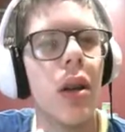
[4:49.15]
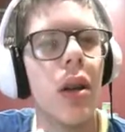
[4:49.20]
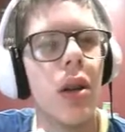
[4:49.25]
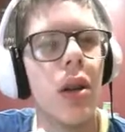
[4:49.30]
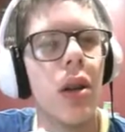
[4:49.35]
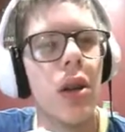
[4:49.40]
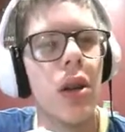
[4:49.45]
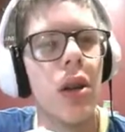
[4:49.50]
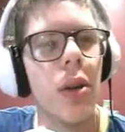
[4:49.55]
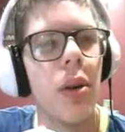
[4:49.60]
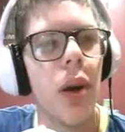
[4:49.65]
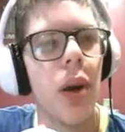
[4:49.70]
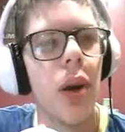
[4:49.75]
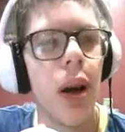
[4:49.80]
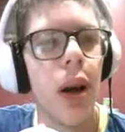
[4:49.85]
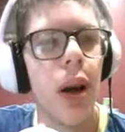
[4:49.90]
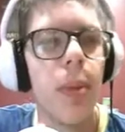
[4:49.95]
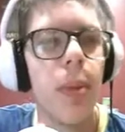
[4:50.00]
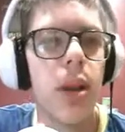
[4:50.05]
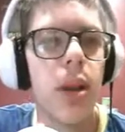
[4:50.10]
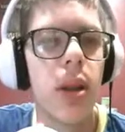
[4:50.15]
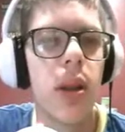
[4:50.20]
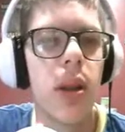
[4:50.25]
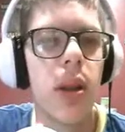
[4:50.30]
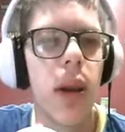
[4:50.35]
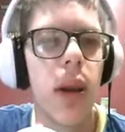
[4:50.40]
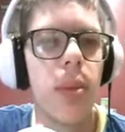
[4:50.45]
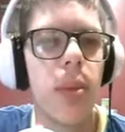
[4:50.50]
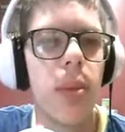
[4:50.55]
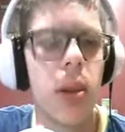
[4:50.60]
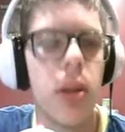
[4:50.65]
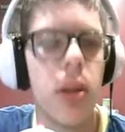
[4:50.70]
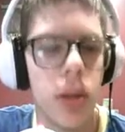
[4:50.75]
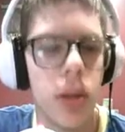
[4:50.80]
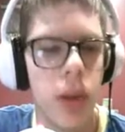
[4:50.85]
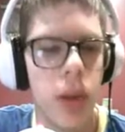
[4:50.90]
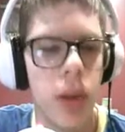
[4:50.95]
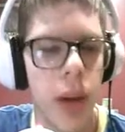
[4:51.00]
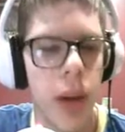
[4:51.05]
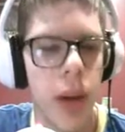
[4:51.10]
So up at the top,
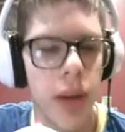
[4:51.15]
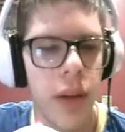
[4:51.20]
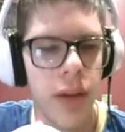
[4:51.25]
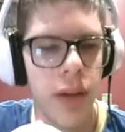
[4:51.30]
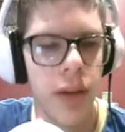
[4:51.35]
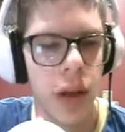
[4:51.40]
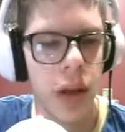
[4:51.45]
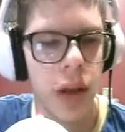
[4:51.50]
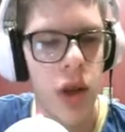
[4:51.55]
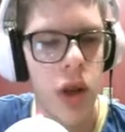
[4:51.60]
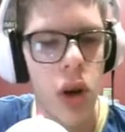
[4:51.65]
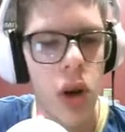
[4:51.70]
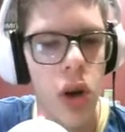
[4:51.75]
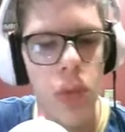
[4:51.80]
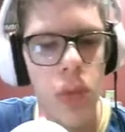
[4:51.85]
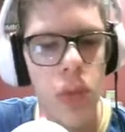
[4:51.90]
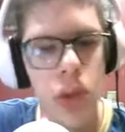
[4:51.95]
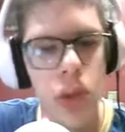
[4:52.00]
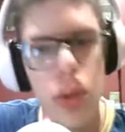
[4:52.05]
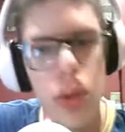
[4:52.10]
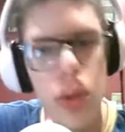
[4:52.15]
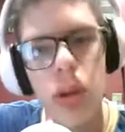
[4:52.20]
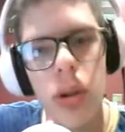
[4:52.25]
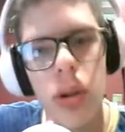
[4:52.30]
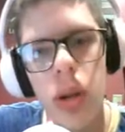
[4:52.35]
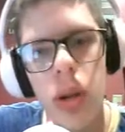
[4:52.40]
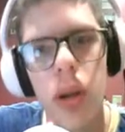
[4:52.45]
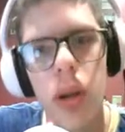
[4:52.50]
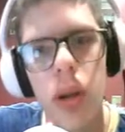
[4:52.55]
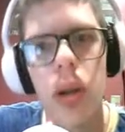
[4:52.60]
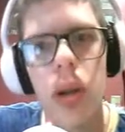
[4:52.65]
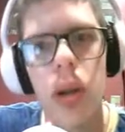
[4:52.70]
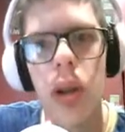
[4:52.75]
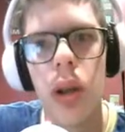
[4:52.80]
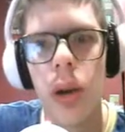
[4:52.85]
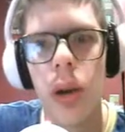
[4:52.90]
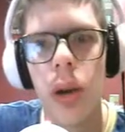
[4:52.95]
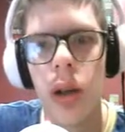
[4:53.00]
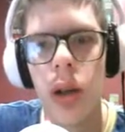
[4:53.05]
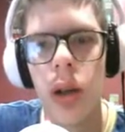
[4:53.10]
you have a GNOME 2 look
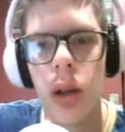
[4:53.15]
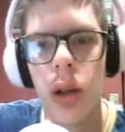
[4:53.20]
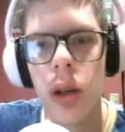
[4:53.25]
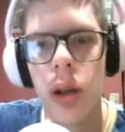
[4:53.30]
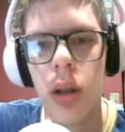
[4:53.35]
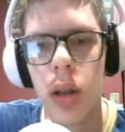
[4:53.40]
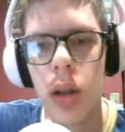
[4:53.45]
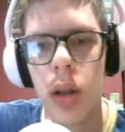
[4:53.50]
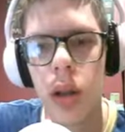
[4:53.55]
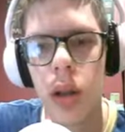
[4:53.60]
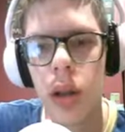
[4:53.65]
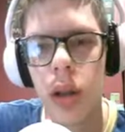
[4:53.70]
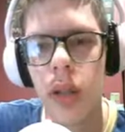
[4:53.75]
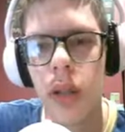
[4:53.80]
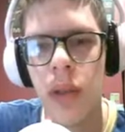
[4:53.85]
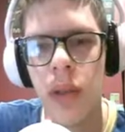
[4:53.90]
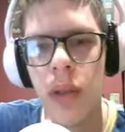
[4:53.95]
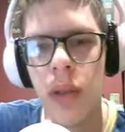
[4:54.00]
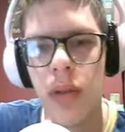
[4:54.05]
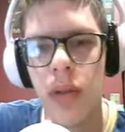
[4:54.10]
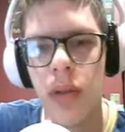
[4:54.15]
going on. Even if